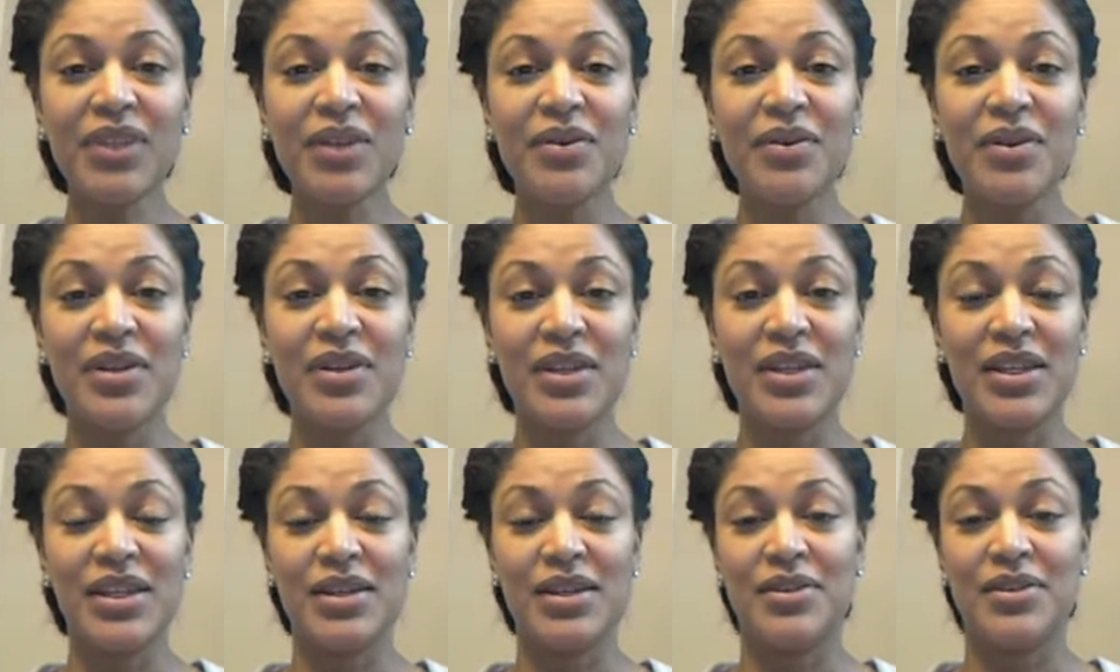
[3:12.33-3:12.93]

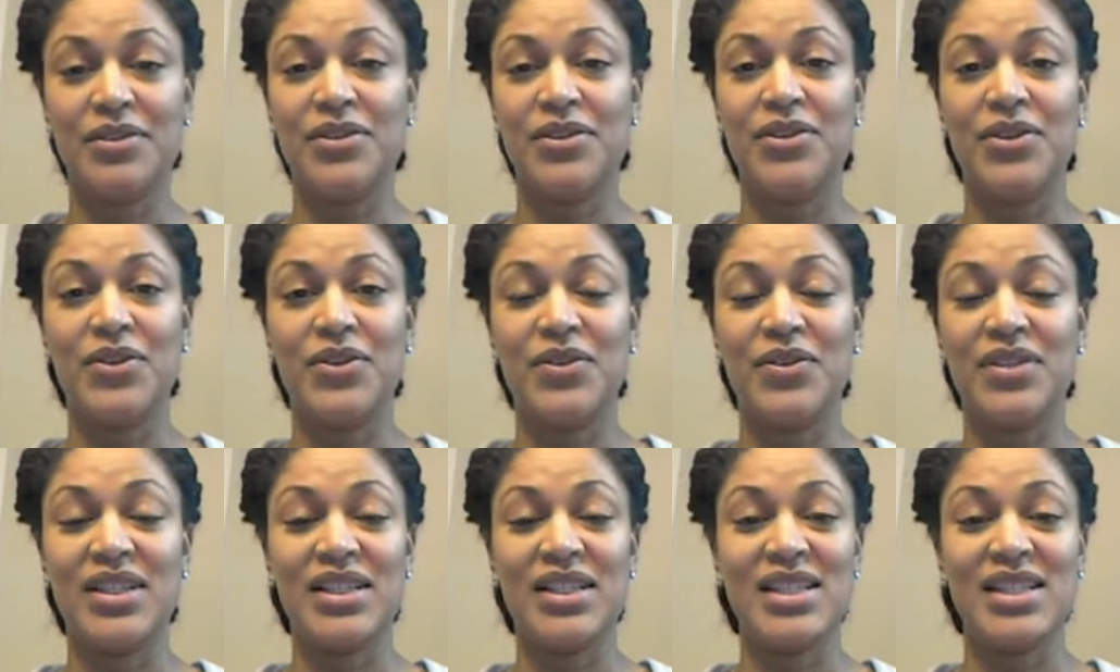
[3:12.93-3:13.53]

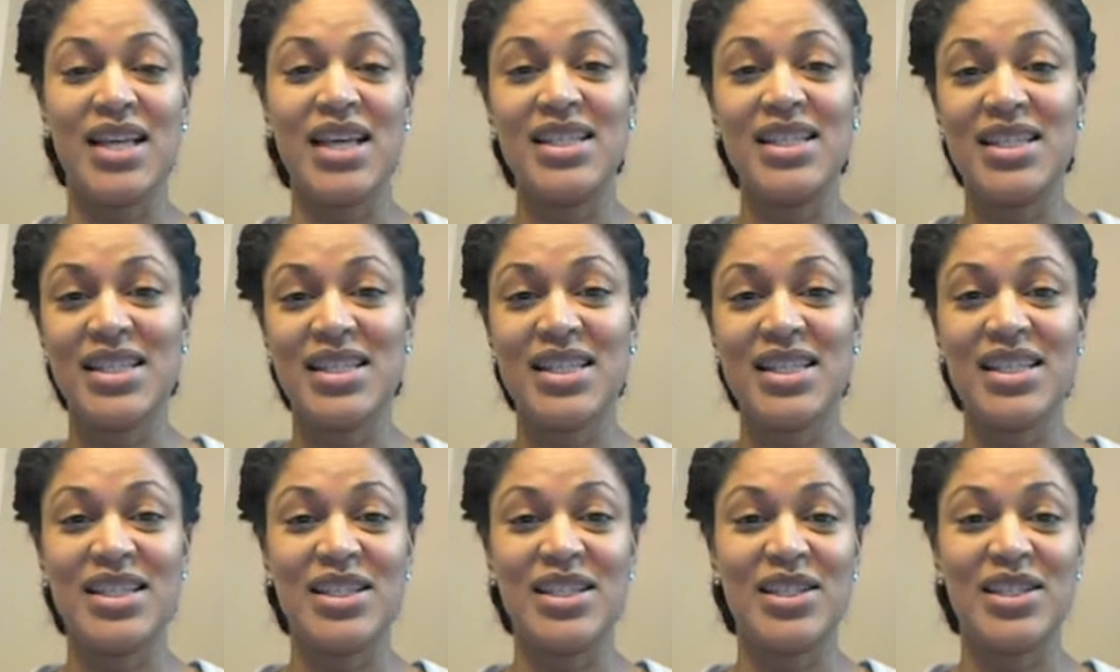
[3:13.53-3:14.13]
and the
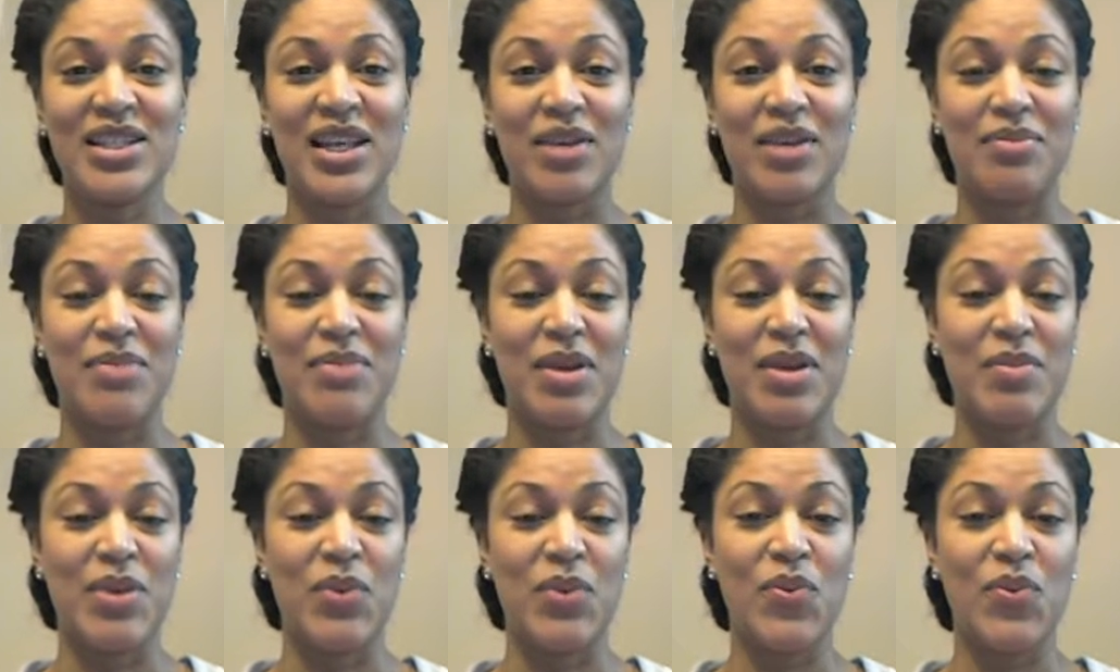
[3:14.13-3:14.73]
testes is like
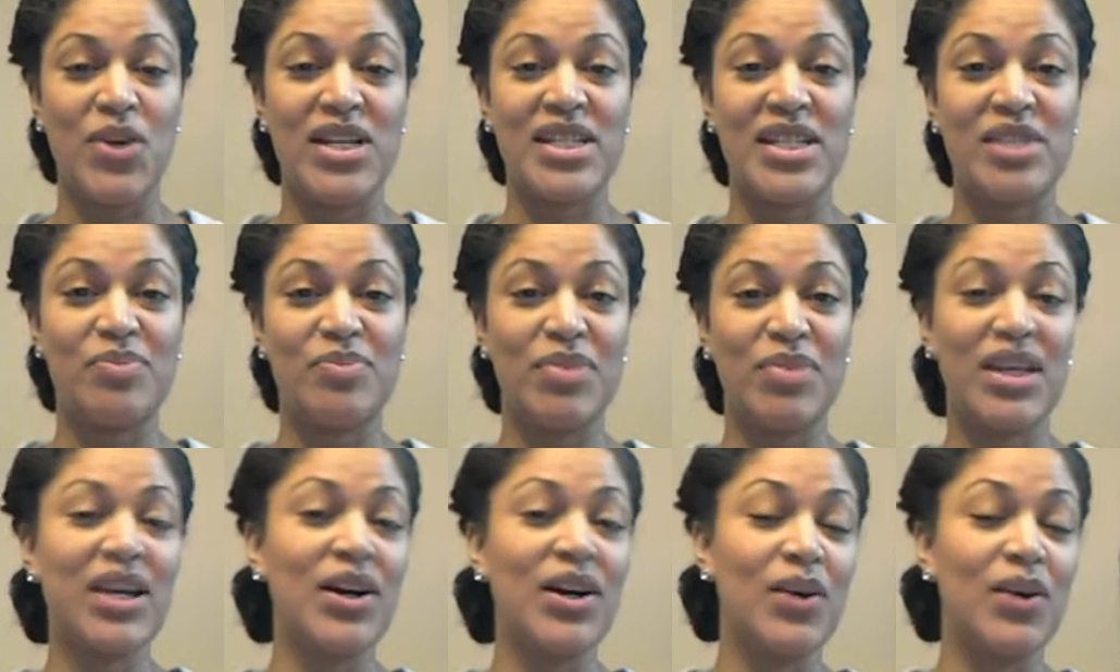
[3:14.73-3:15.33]
maybe one is
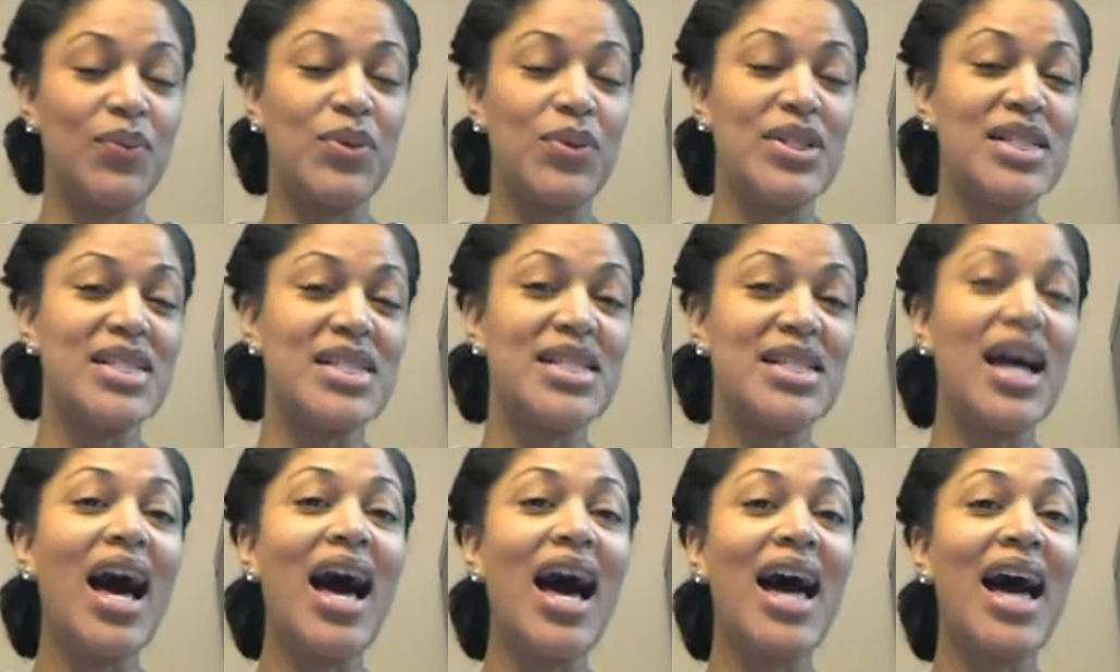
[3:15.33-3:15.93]
big on one
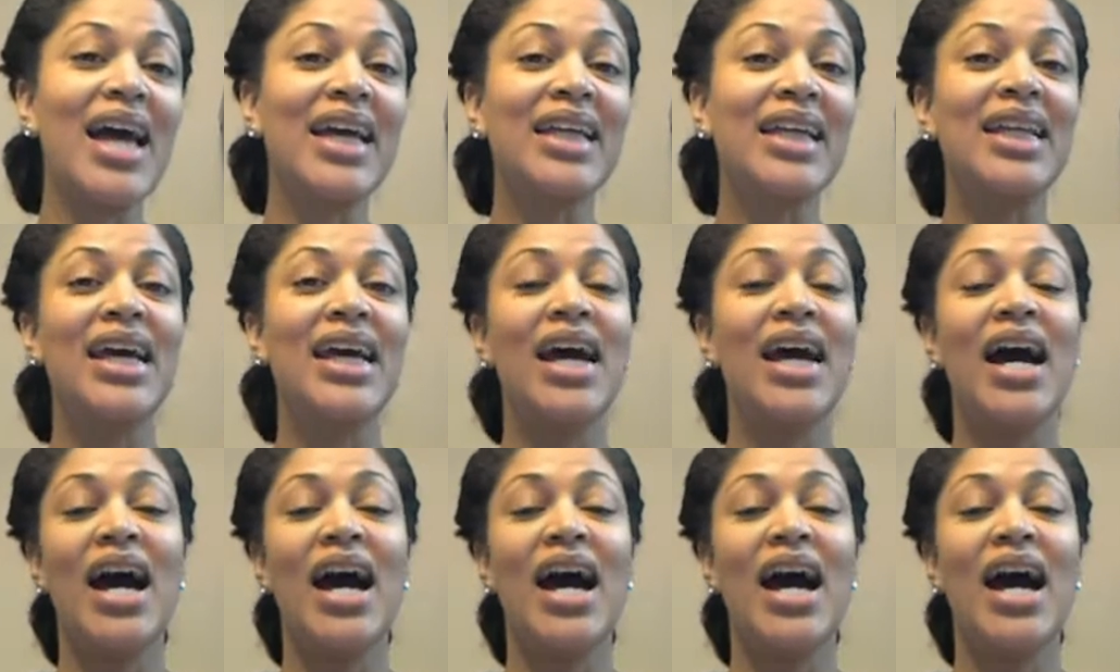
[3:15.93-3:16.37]
side,